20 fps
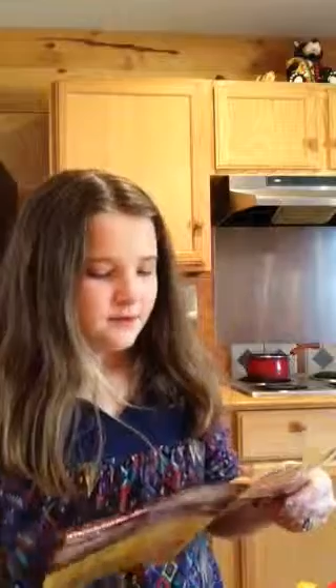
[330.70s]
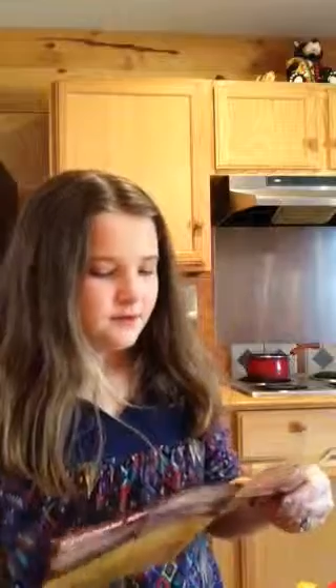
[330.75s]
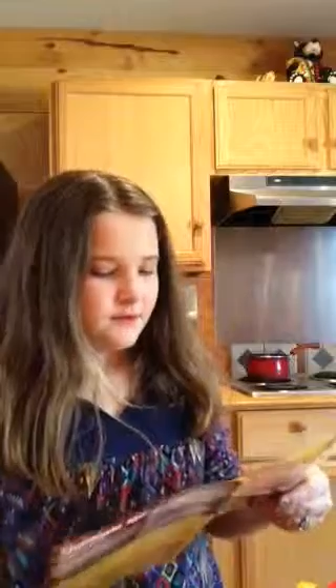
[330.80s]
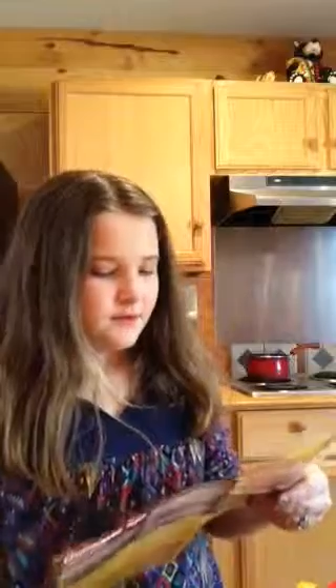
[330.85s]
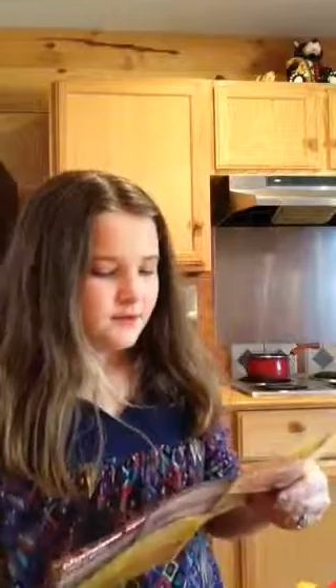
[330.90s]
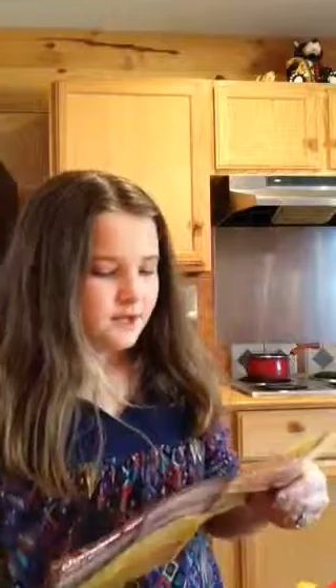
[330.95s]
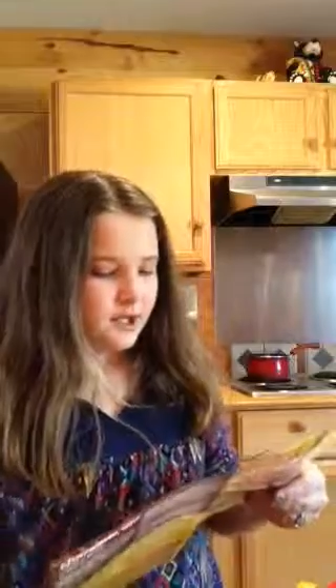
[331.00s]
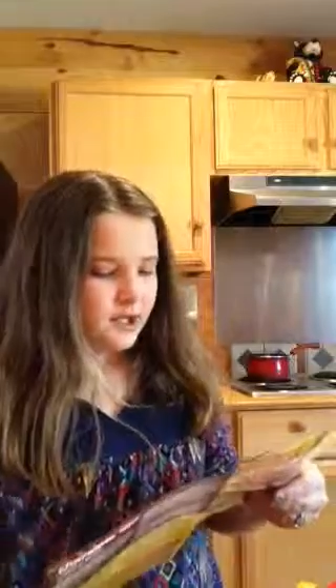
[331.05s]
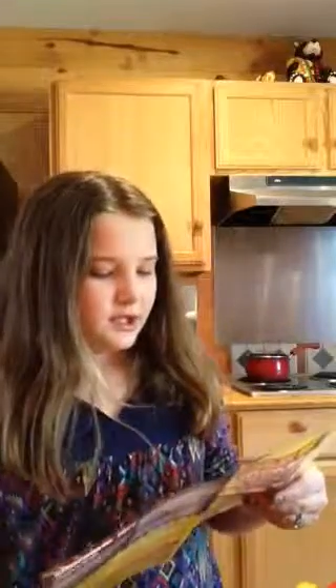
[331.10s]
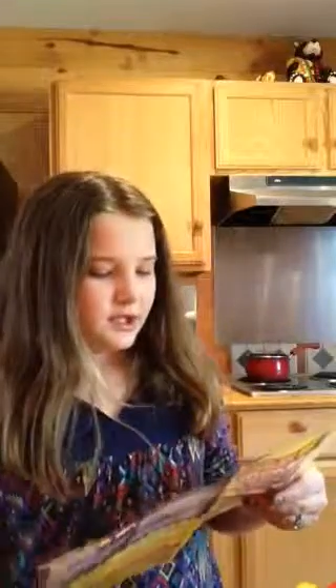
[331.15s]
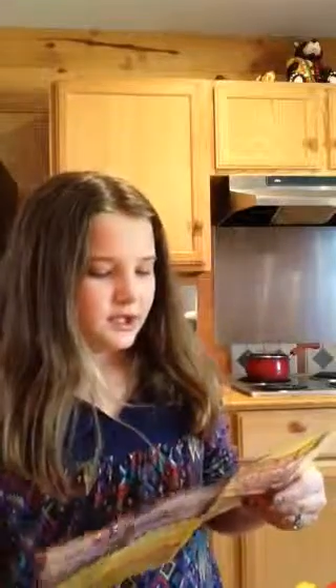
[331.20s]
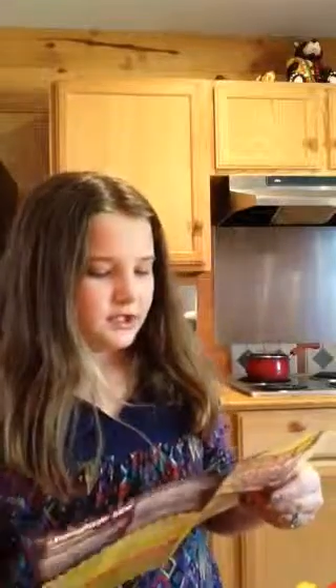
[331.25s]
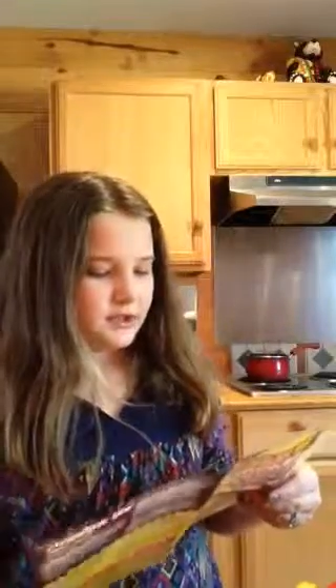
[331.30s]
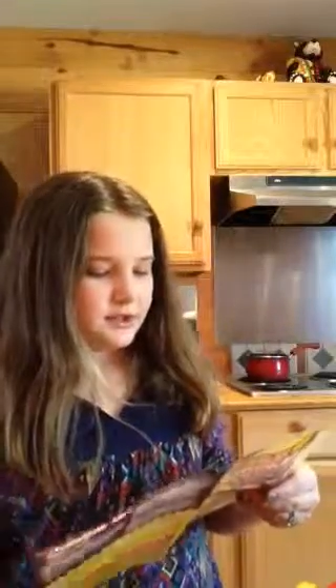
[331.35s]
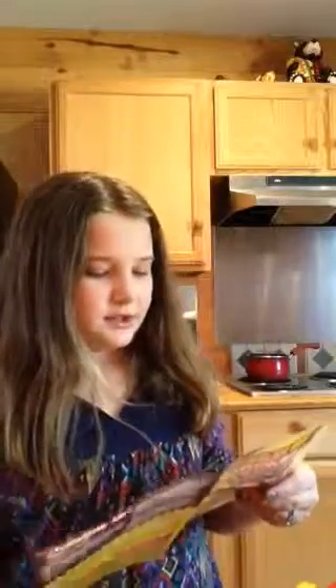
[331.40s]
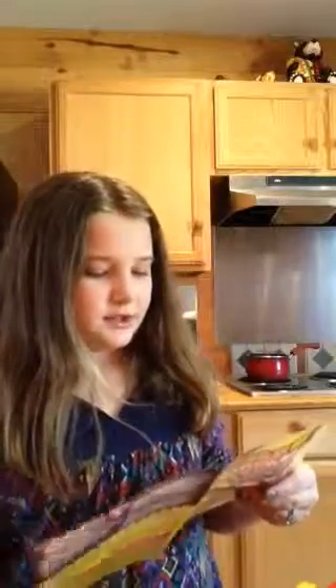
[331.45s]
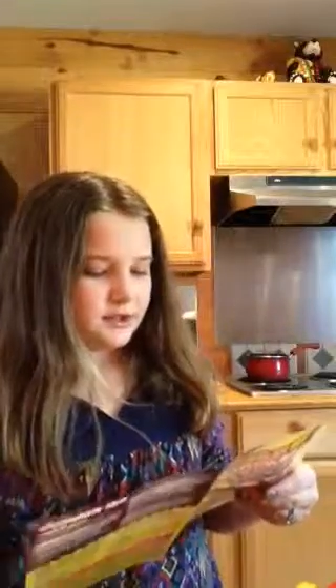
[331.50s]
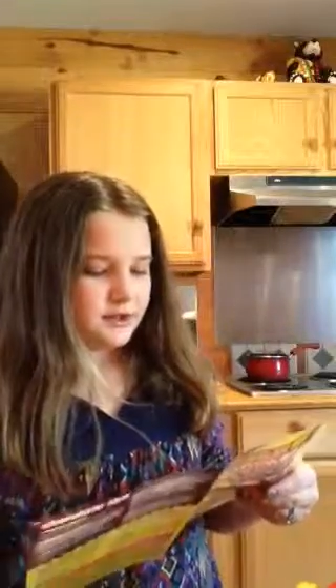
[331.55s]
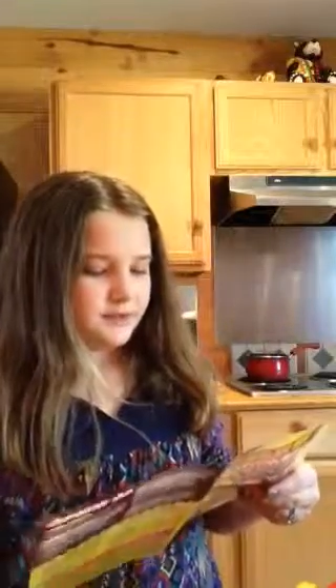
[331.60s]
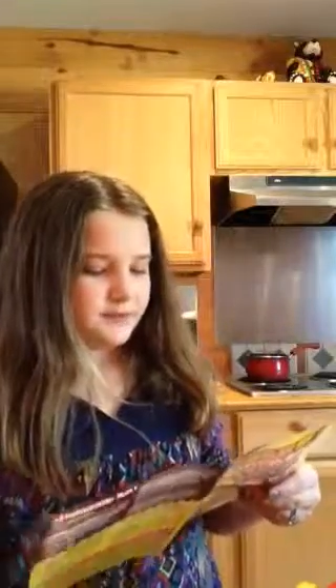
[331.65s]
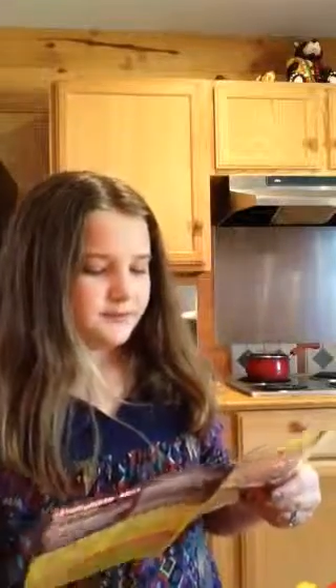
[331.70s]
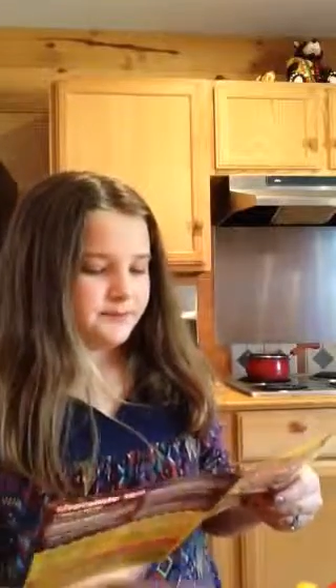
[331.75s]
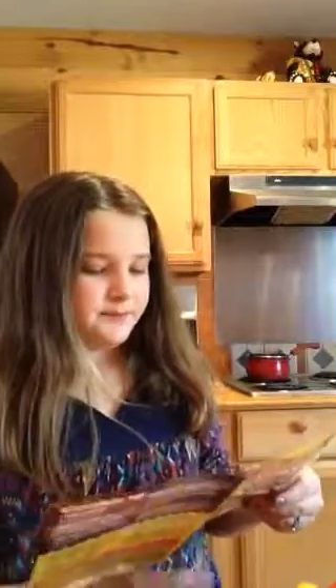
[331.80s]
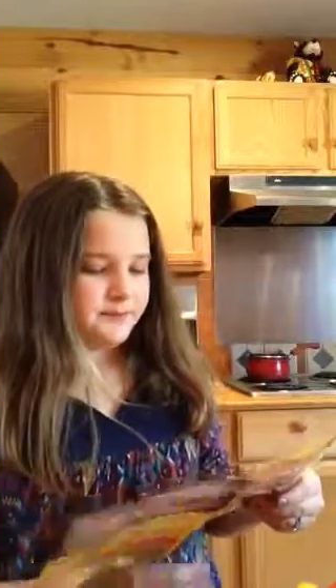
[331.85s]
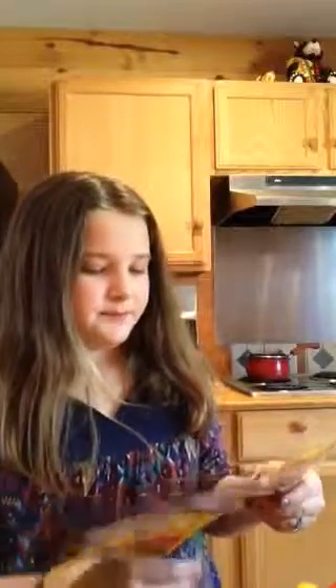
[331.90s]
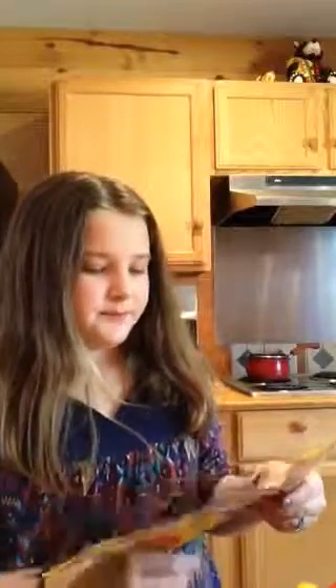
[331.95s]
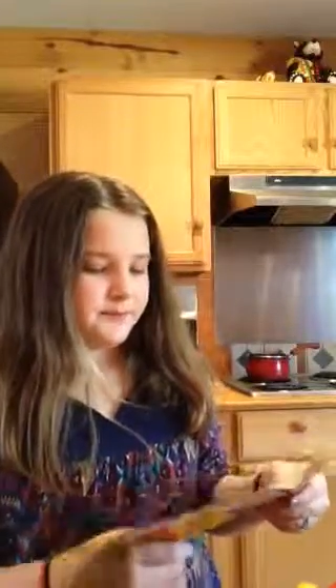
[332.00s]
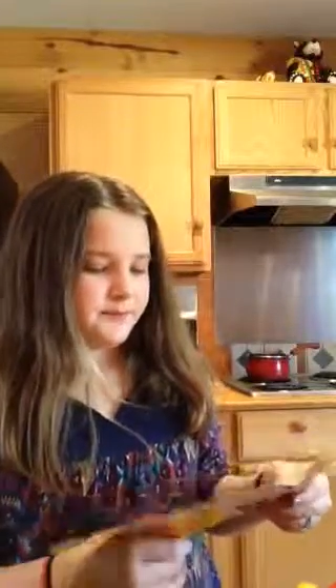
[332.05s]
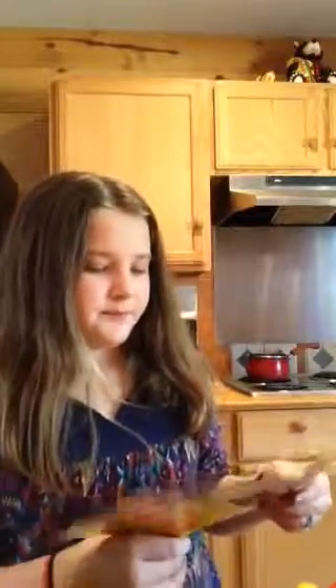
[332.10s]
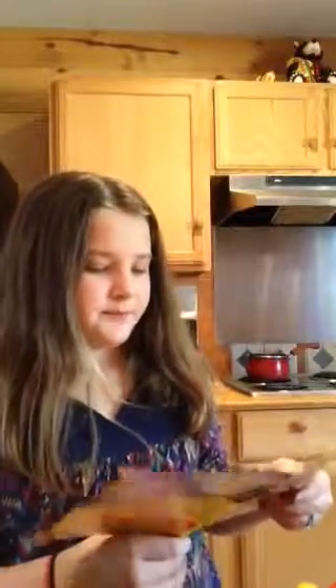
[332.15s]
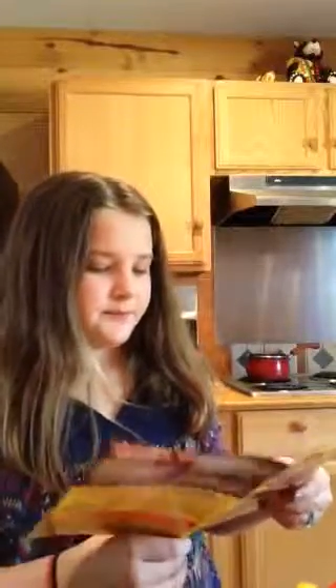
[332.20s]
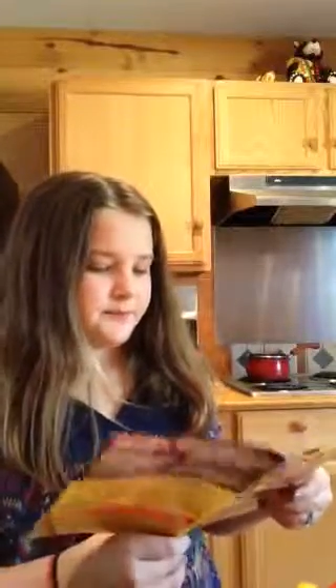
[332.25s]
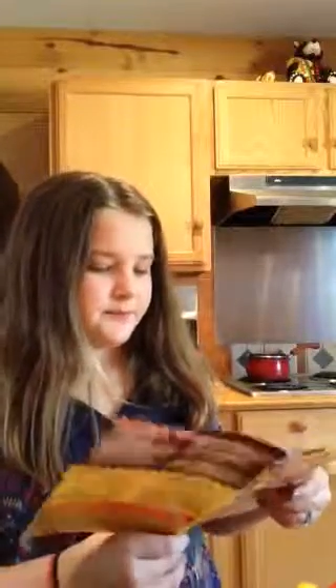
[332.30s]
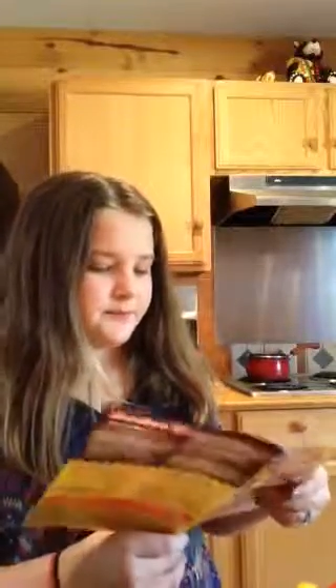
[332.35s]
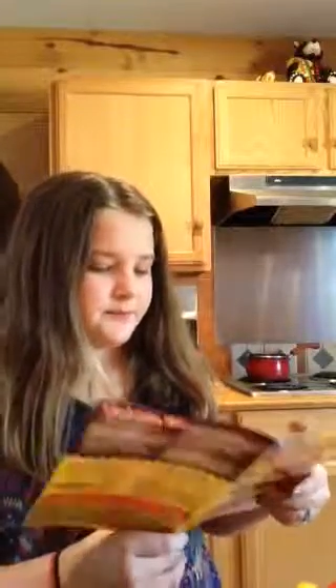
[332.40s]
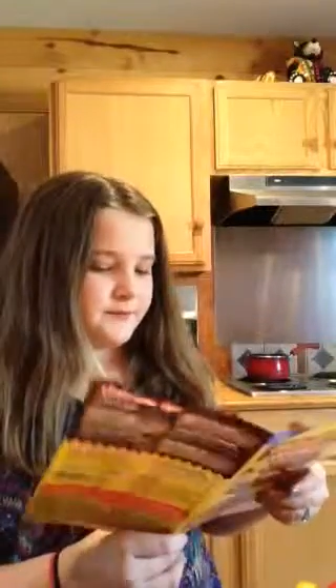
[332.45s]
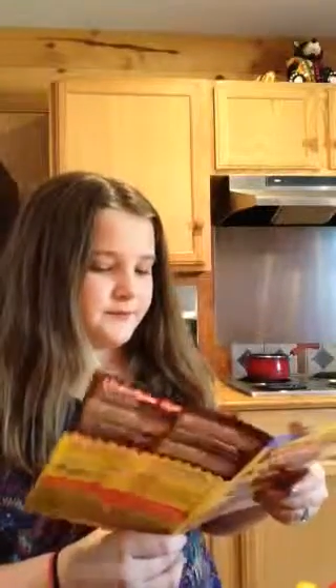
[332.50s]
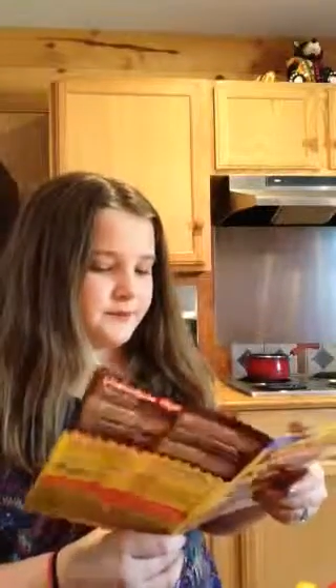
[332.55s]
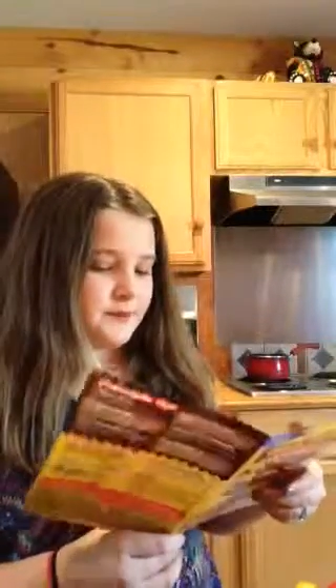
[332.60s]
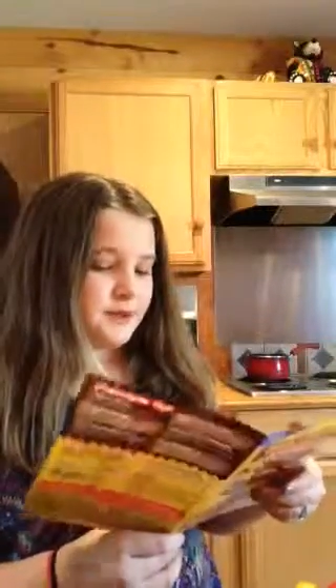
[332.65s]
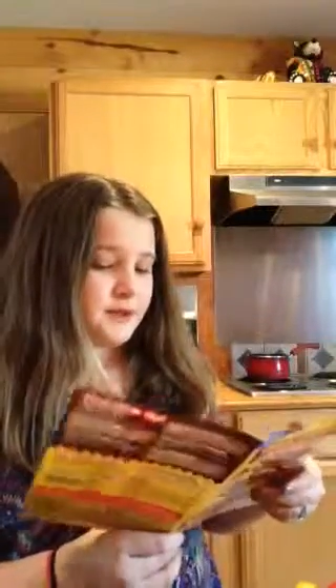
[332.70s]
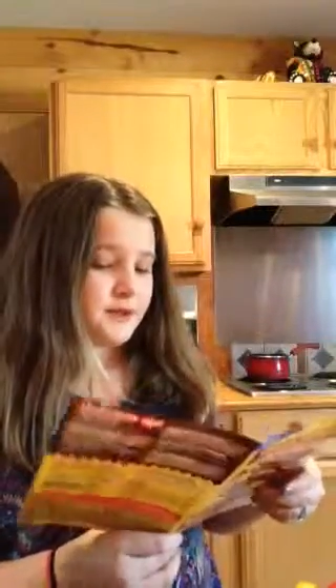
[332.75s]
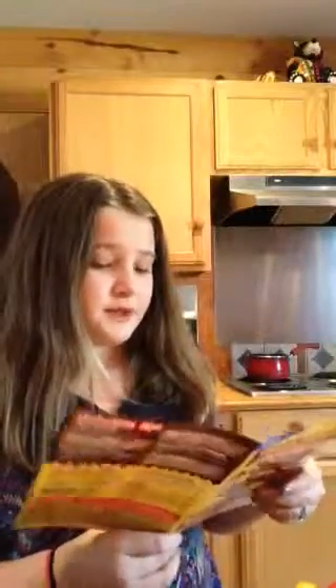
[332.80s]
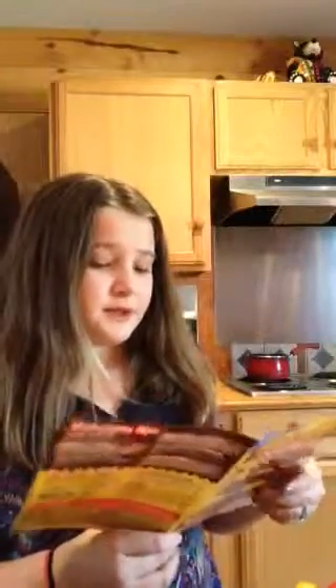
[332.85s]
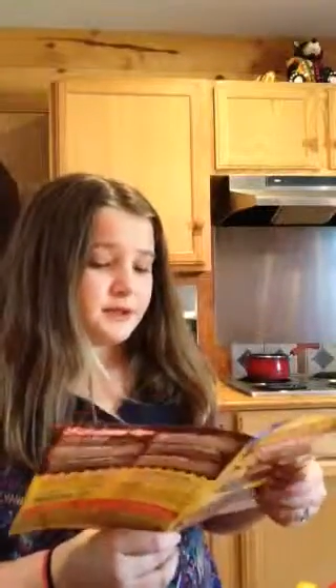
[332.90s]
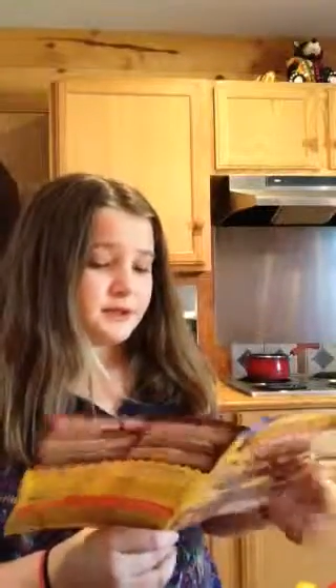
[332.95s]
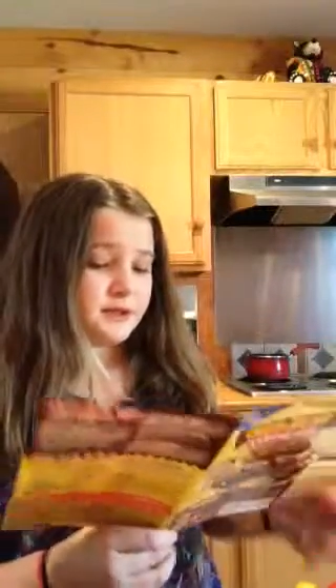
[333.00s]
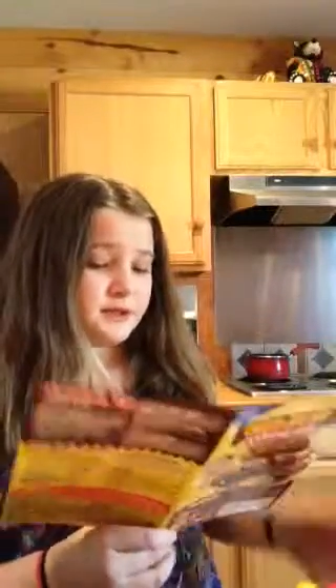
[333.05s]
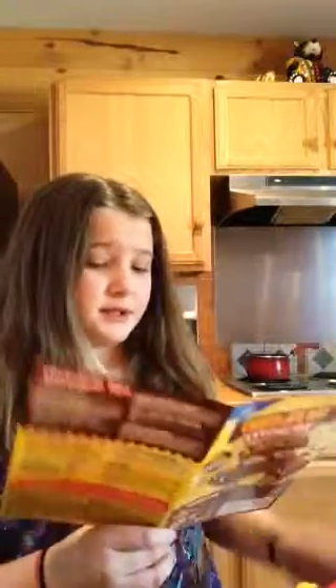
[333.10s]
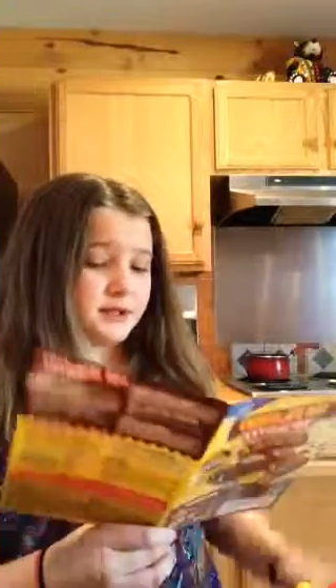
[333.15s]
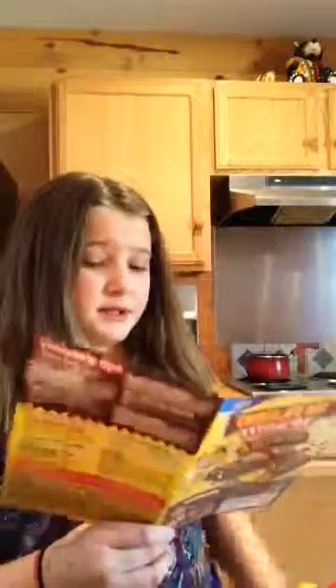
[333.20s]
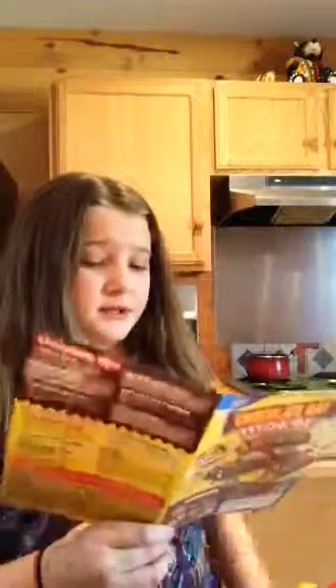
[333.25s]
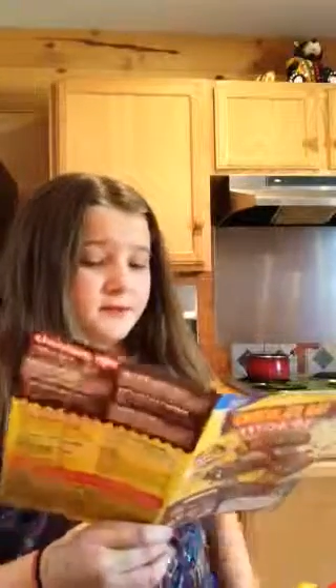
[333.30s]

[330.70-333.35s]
for another 10